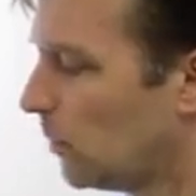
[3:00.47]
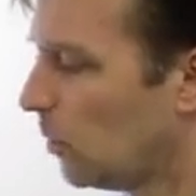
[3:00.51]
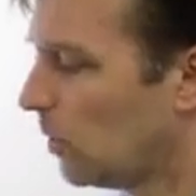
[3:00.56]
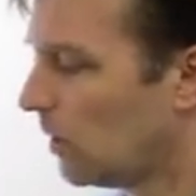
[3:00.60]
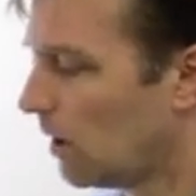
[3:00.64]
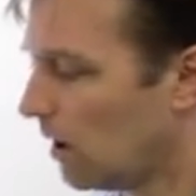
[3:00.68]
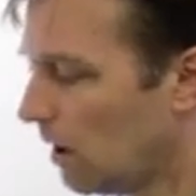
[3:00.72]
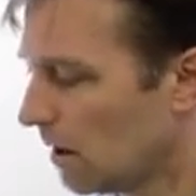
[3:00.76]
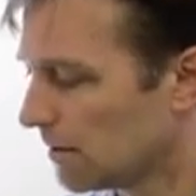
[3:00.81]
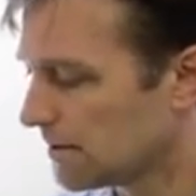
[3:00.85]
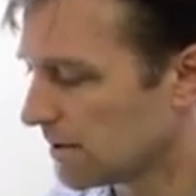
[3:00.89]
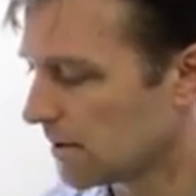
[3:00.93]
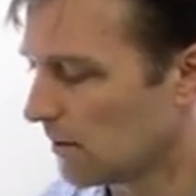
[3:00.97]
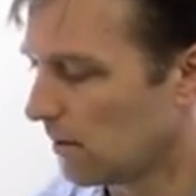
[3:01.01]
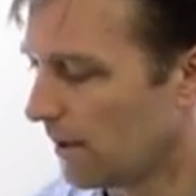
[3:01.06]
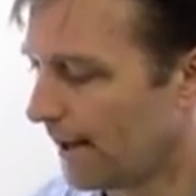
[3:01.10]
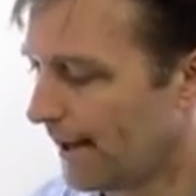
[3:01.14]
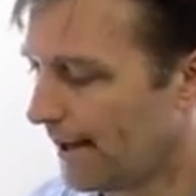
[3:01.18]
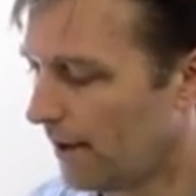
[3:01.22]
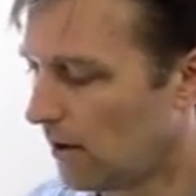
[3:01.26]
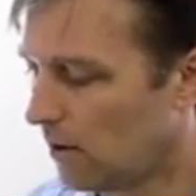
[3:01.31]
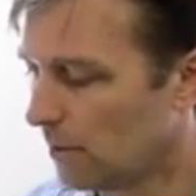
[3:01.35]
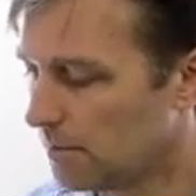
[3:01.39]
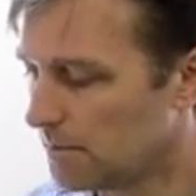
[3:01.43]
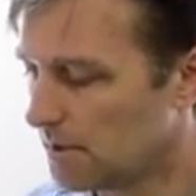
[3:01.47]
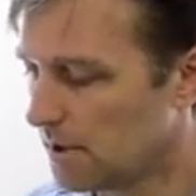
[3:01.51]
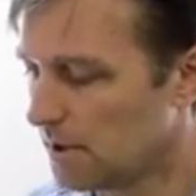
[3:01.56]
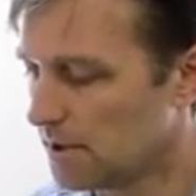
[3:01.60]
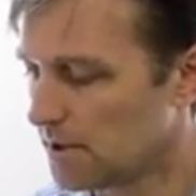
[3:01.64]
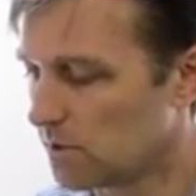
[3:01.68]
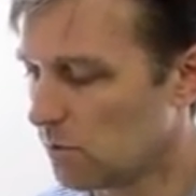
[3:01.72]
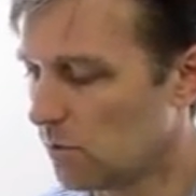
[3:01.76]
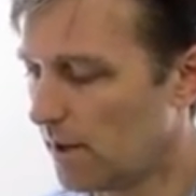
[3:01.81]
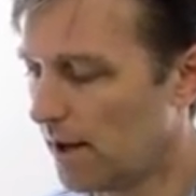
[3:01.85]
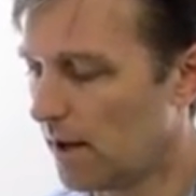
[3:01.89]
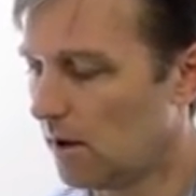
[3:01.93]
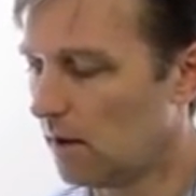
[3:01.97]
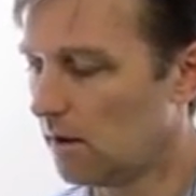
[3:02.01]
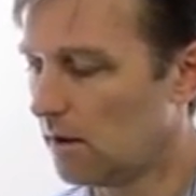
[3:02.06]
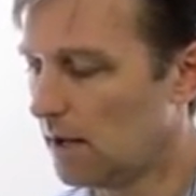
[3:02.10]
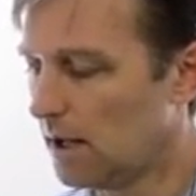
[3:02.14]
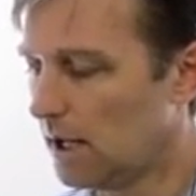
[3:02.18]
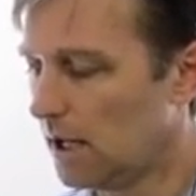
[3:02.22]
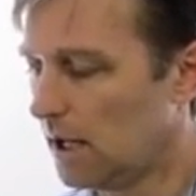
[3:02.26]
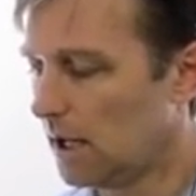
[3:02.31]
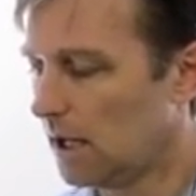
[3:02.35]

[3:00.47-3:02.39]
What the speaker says: will also help as well.